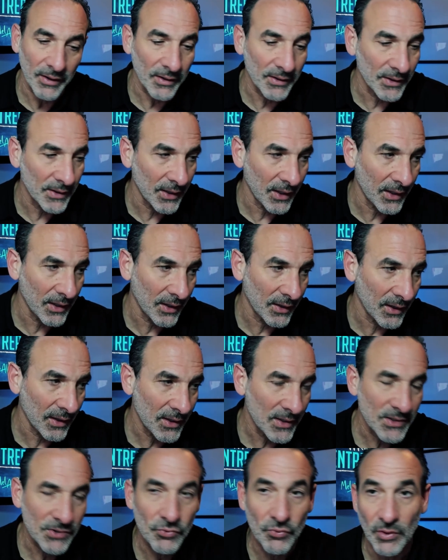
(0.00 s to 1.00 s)
And I
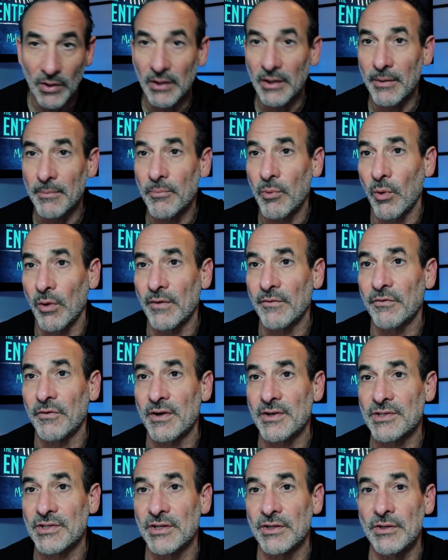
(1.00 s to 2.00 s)
think it's really important for
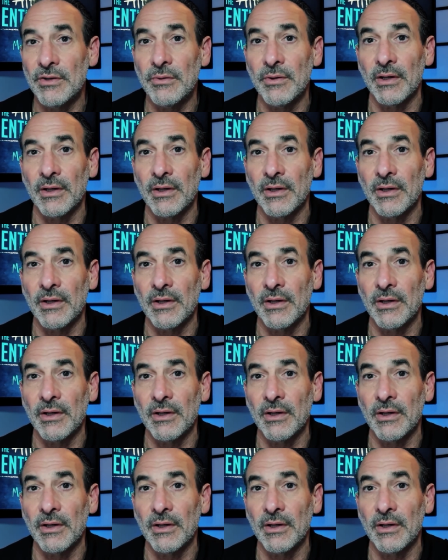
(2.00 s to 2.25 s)
us to do.